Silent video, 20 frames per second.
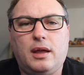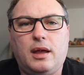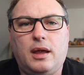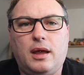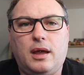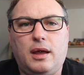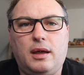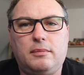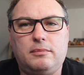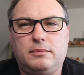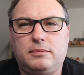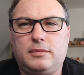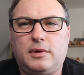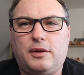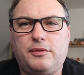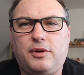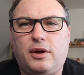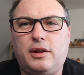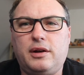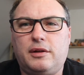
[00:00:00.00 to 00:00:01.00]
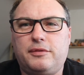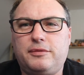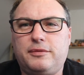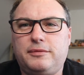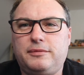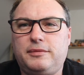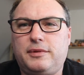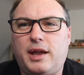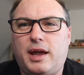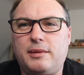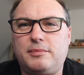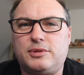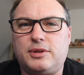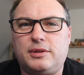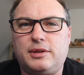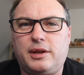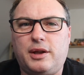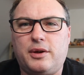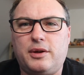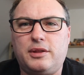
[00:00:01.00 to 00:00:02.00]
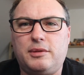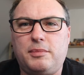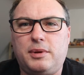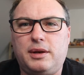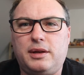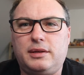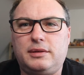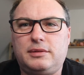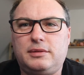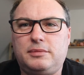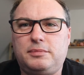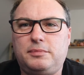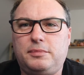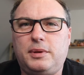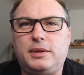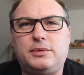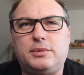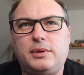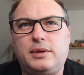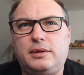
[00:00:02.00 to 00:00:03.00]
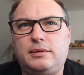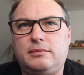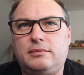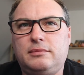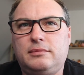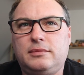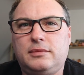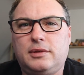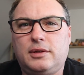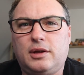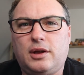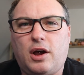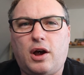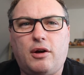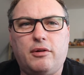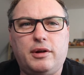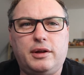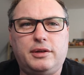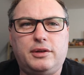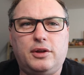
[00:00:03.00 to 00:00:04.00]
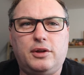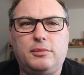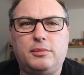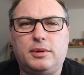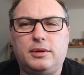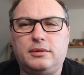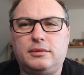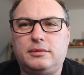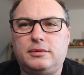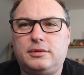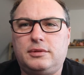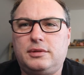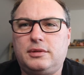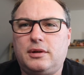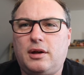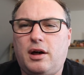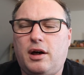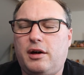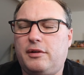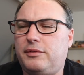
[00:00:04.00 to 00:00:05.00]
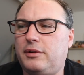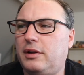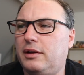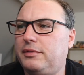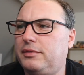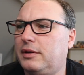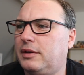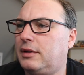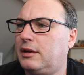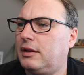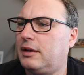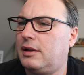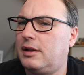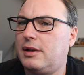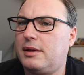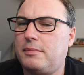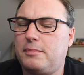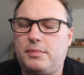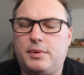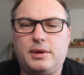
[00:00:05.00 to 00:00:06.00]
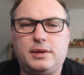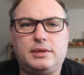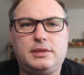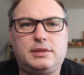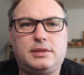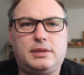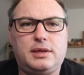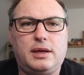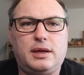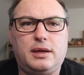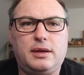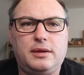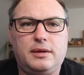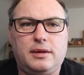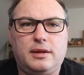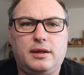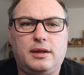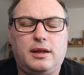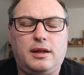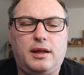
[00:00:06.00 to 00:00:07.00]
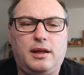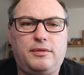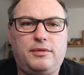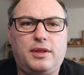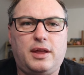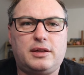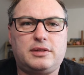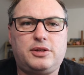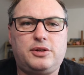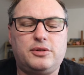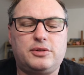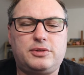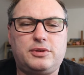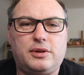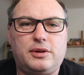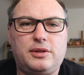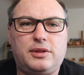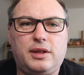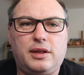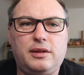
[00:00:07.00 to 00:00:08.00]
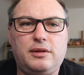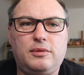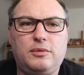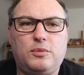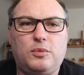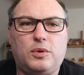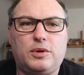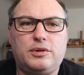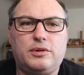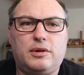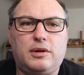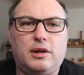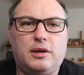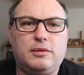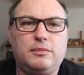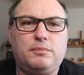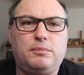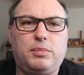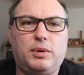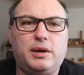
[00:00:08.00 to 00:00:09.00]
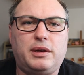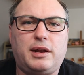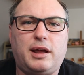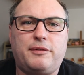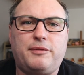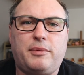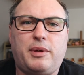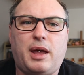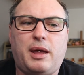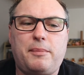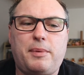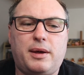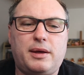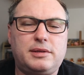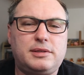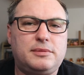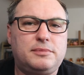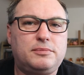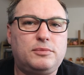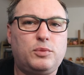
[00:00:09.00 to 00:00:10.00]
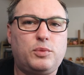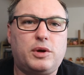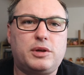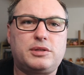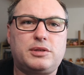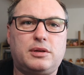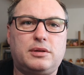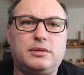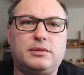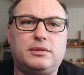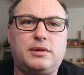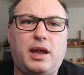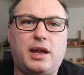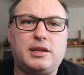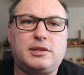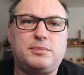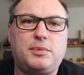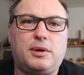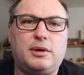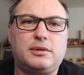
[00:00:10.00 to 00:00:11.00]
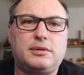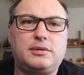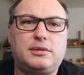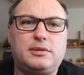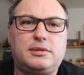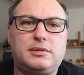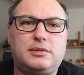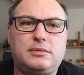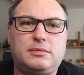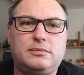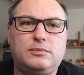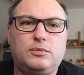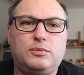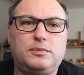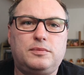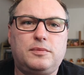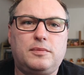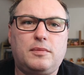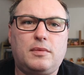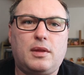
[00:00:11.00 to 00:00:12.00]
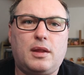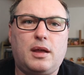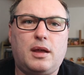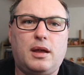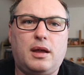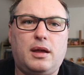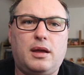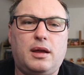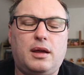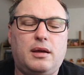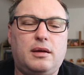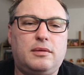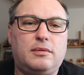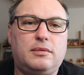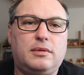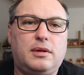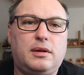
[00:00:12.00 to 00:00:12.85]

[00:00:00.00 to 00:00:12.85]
I've got enough games on the go at the minute between RE Doom and Half-Life, but if that's your sort of thing, wander along, pull it down from Game Pass. Works on Xbox S,